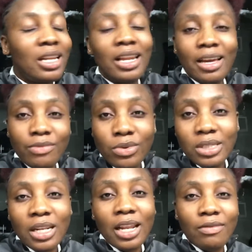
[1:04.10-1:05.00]
levels
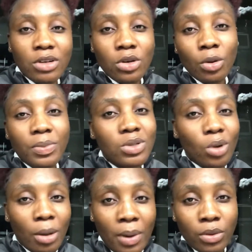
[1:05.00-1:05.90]
in leveling up is all
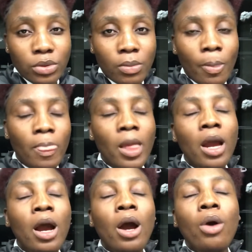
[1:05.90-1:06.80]
about.
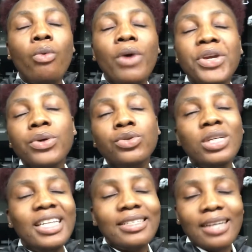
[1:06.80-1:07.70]
When you're doing a
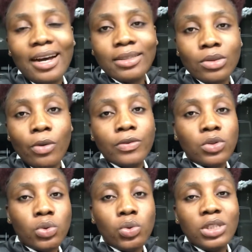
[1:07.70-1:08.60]
tax of
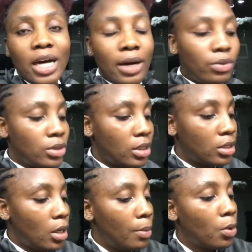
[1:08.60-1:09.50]
2000
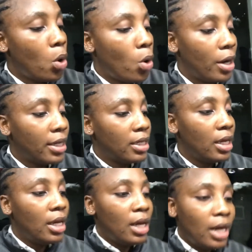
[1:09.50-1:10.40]
coin,
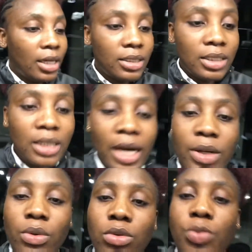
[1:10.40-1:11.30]
I think I don't want to...